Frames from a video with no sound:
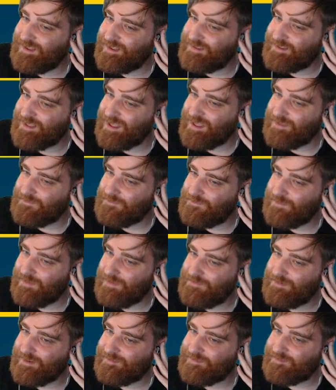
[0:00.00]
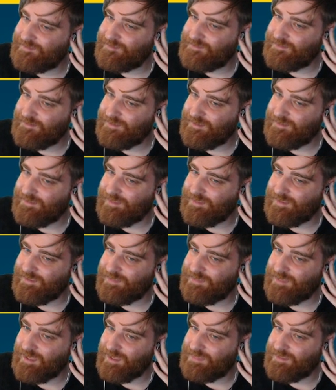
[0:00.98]
have a favorite necessarily. Like,
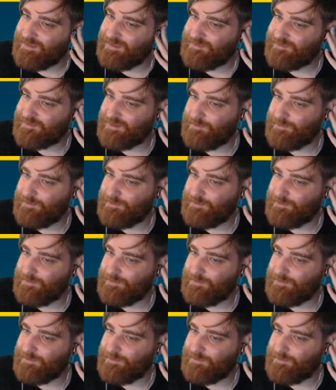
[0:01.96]
I think this